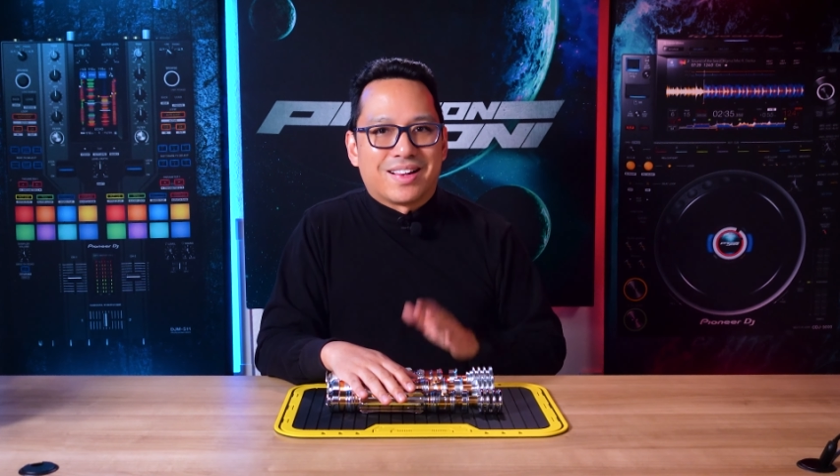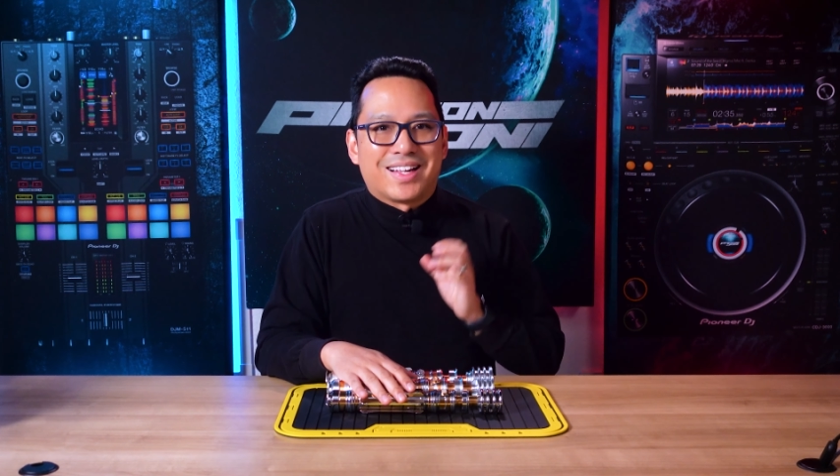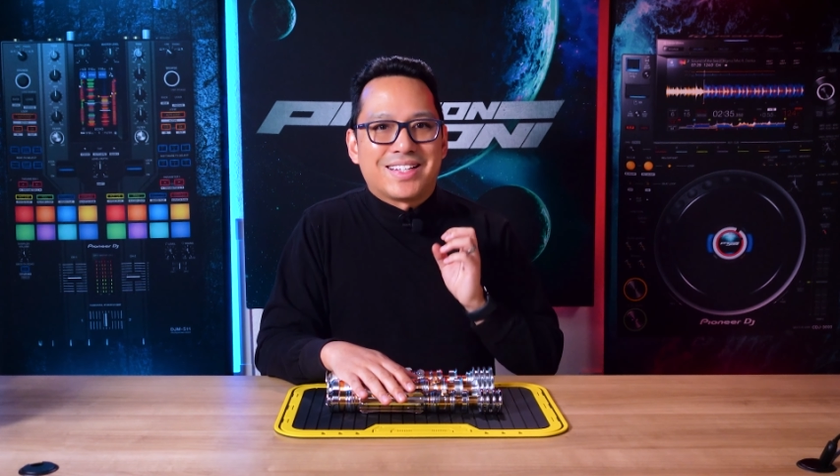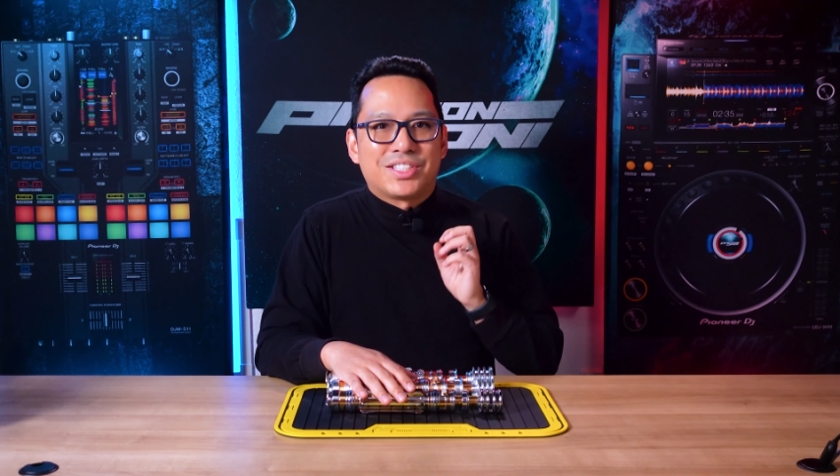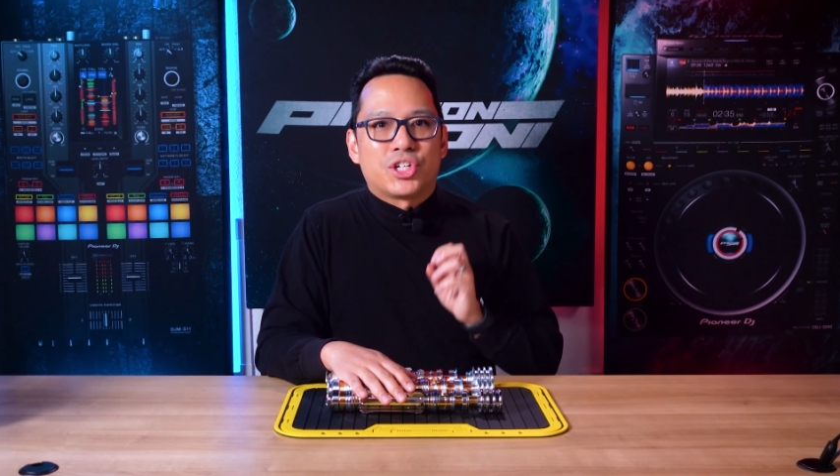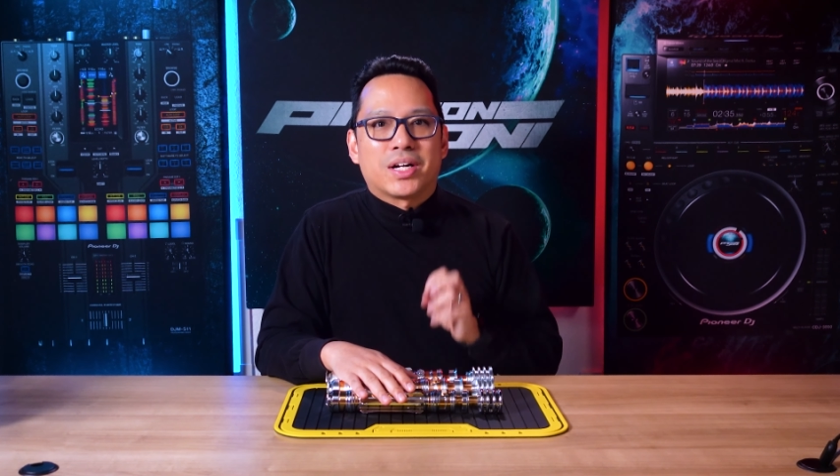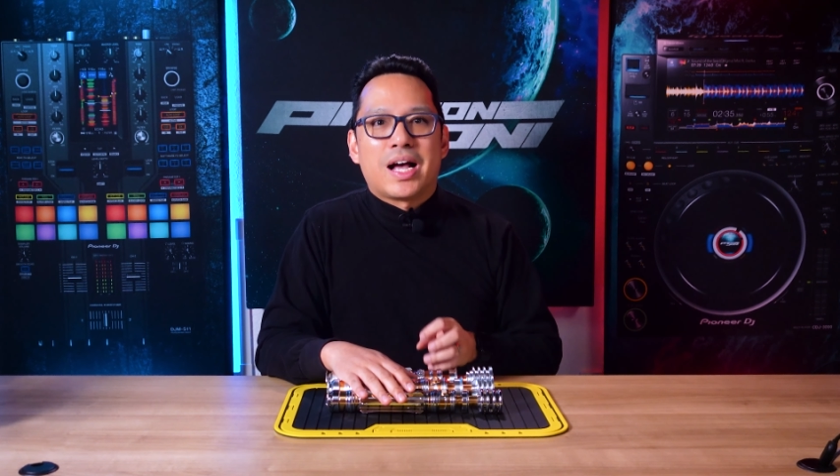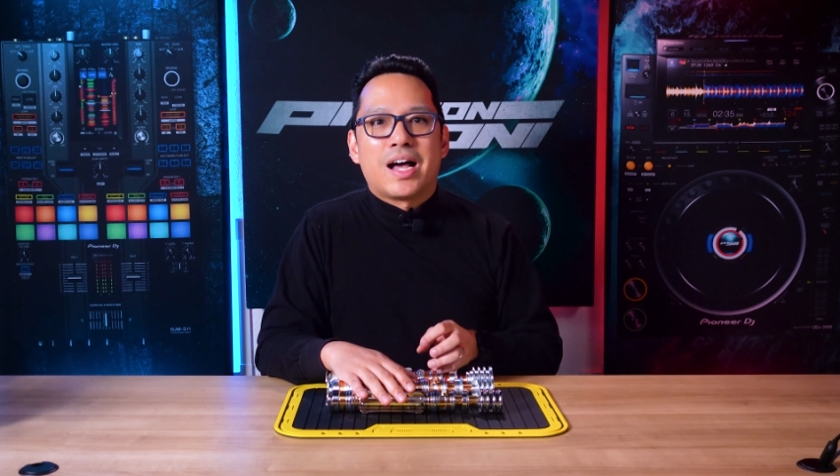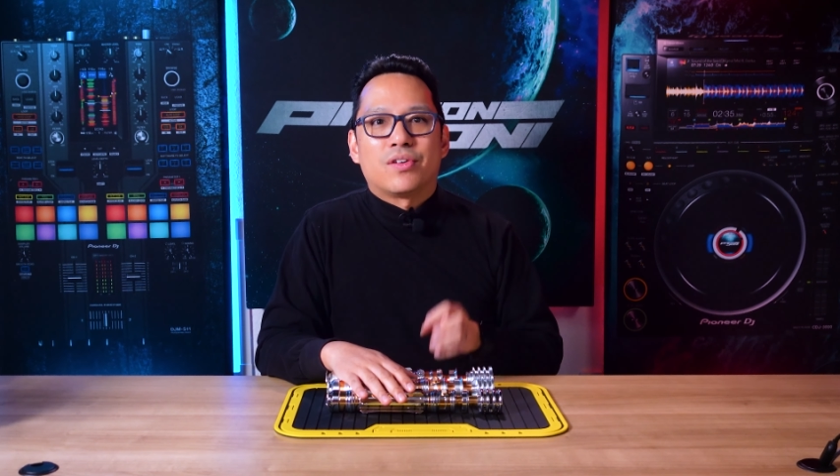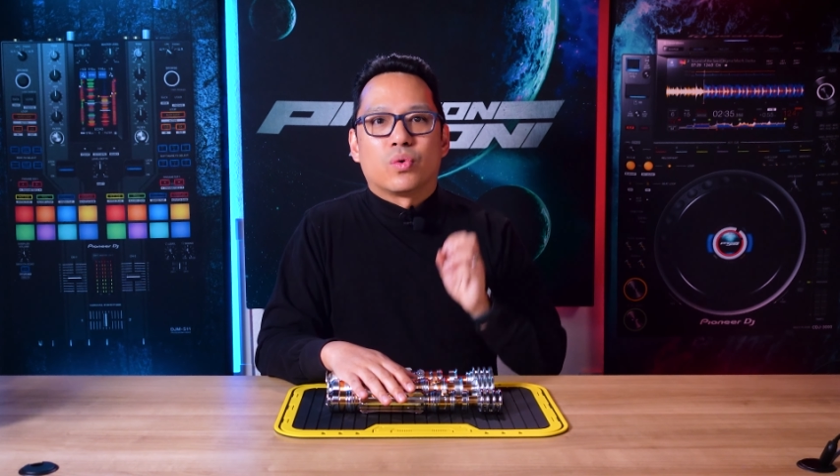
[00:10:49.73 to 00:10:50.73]
let's check
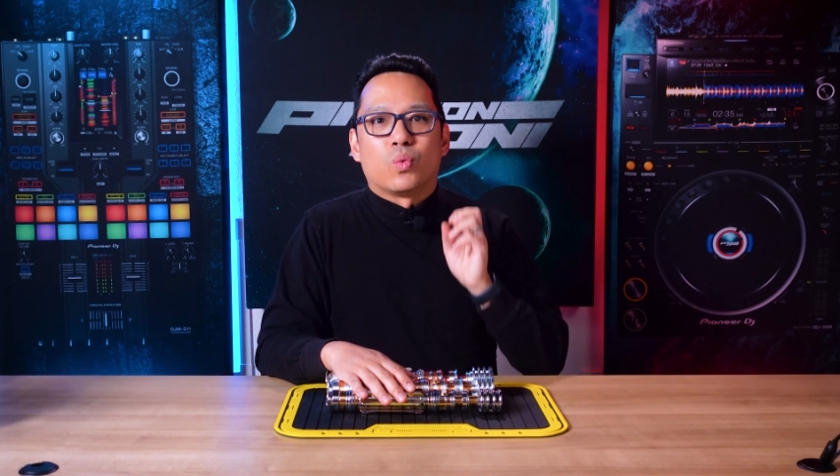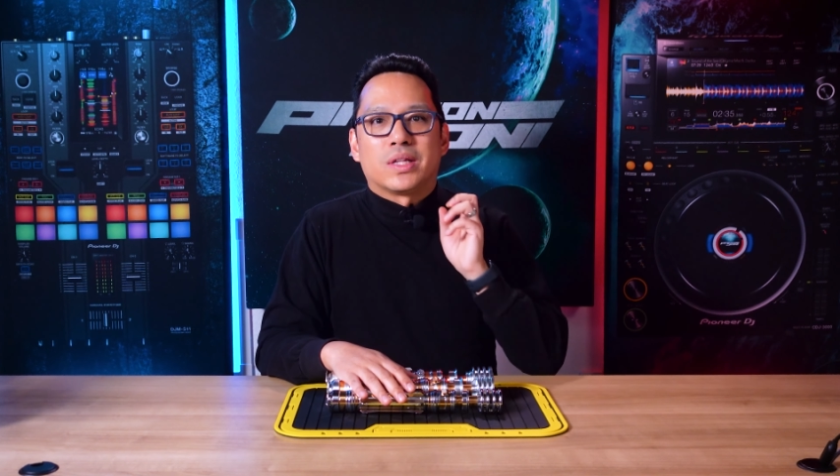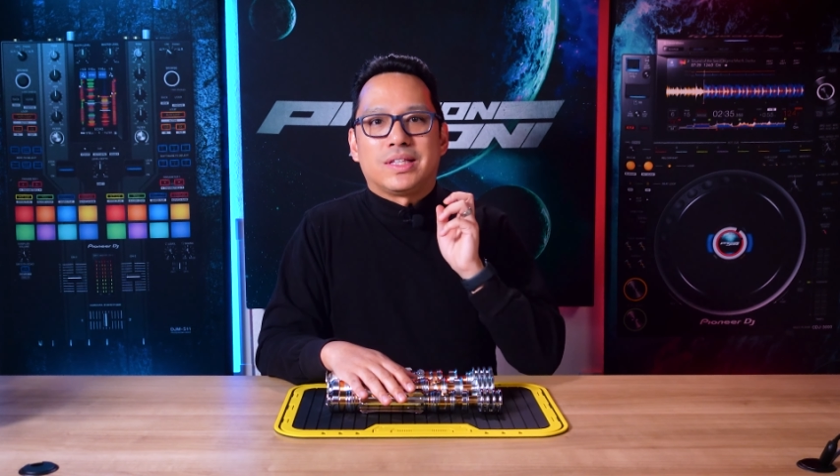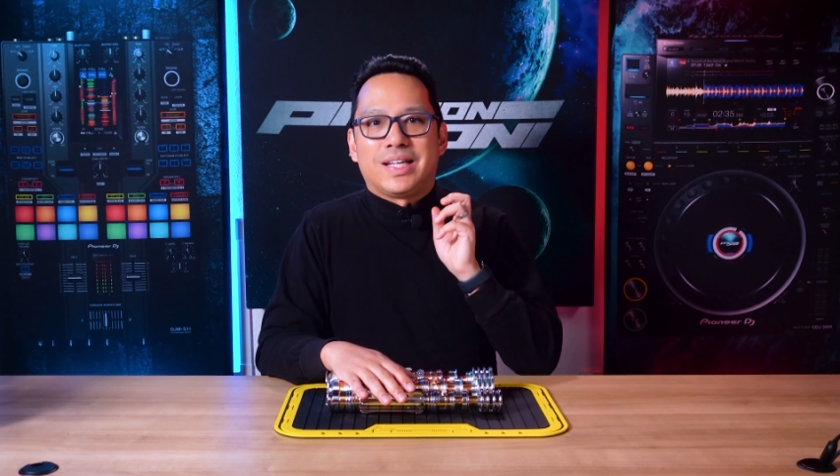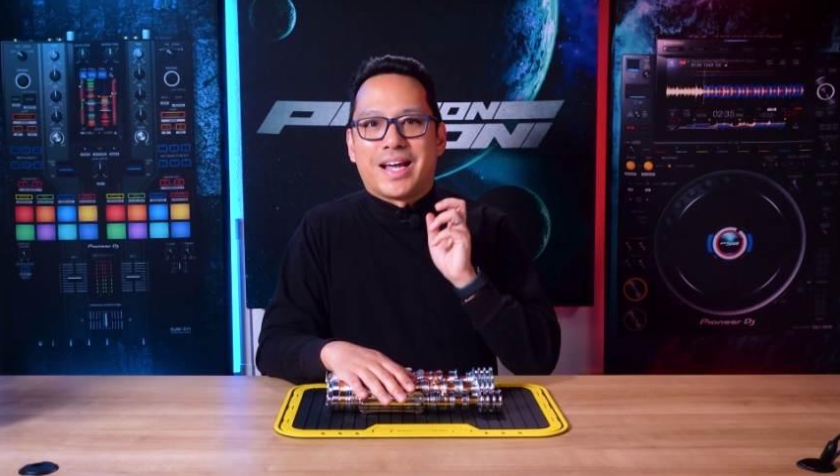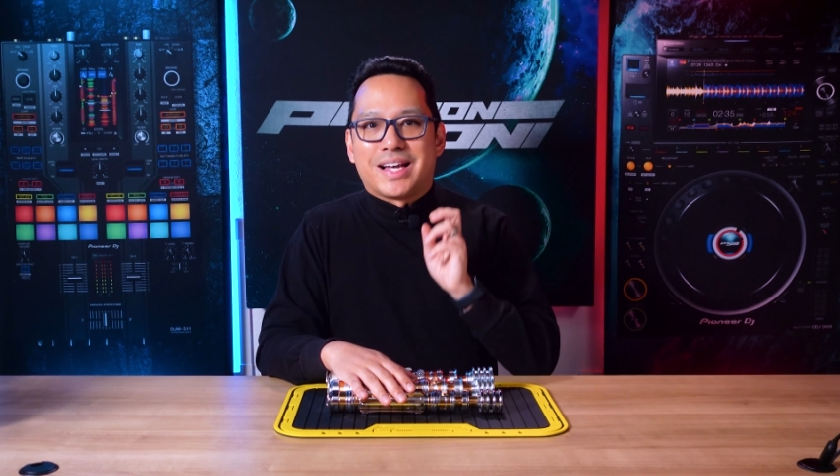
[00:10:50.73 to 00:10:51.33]
out what the